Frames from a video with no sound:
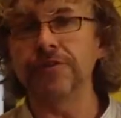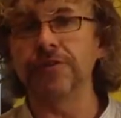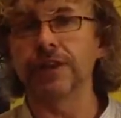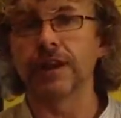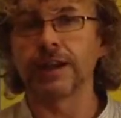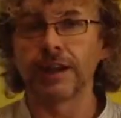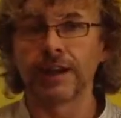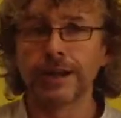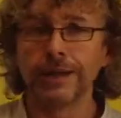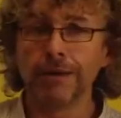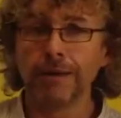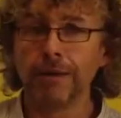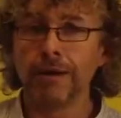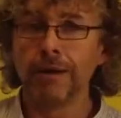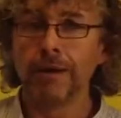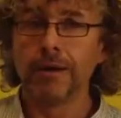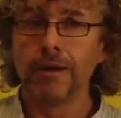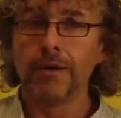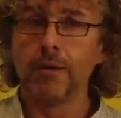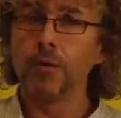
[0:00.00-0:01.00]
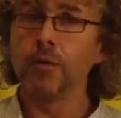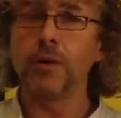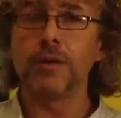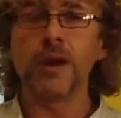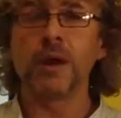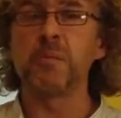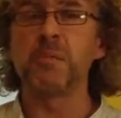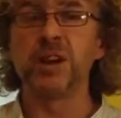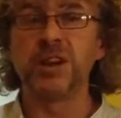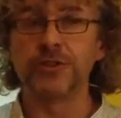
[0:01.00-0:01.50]
And basically,
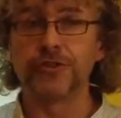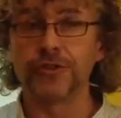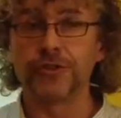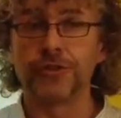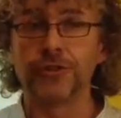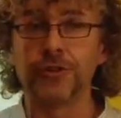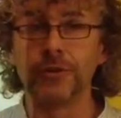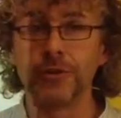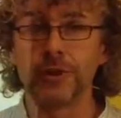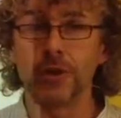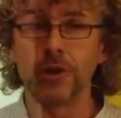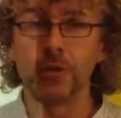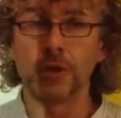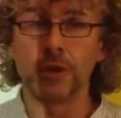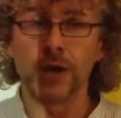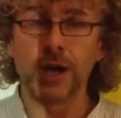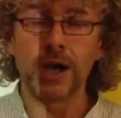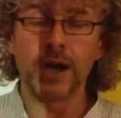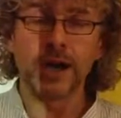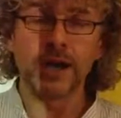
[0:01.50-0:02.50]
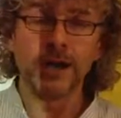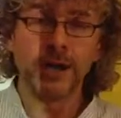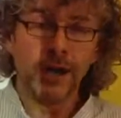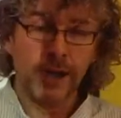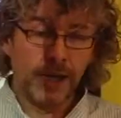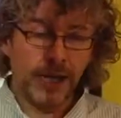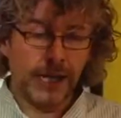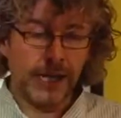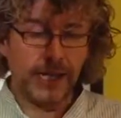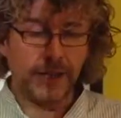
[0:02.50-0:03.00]
what that means to you and
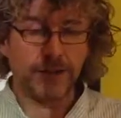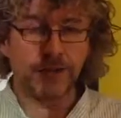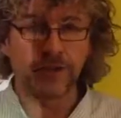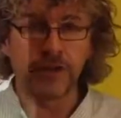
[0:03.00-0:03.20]
I